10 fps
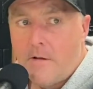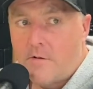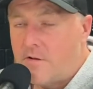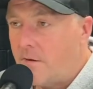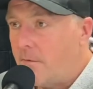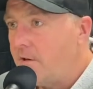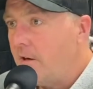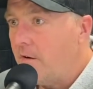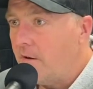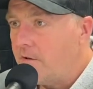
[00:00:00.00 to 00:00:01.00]
So I said, Mitchie,
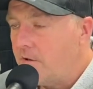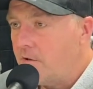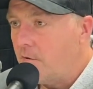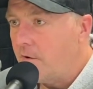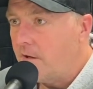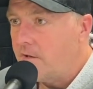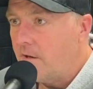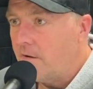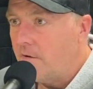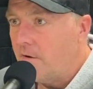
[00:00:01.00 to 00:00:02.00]
here, let's just show the kids
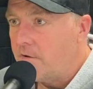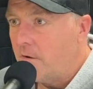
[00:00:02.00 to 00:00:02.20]
how to do it.